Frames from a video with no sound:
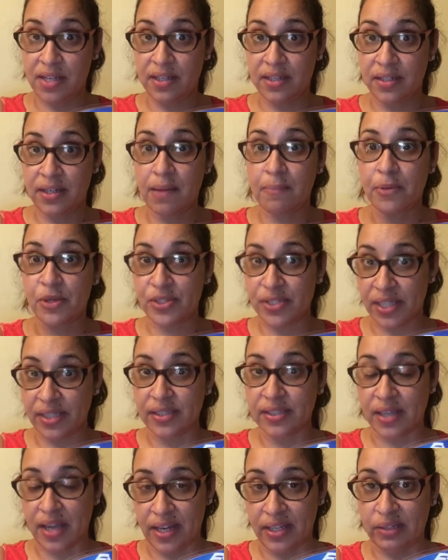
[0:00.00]
a number sense
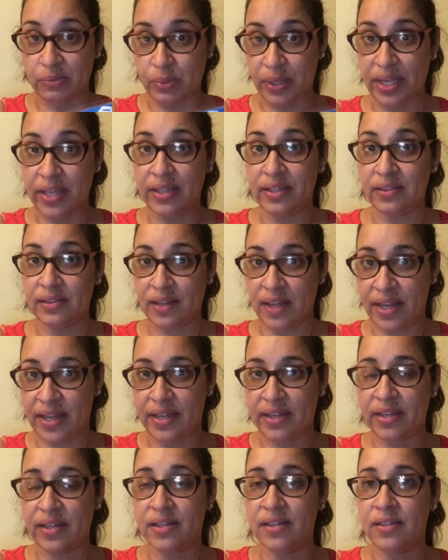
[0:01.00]
kind of way,
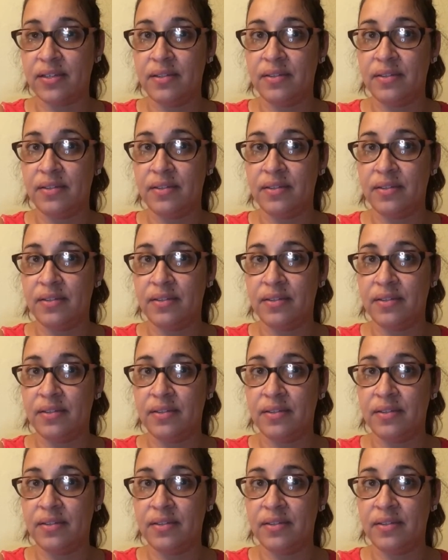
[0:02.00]
like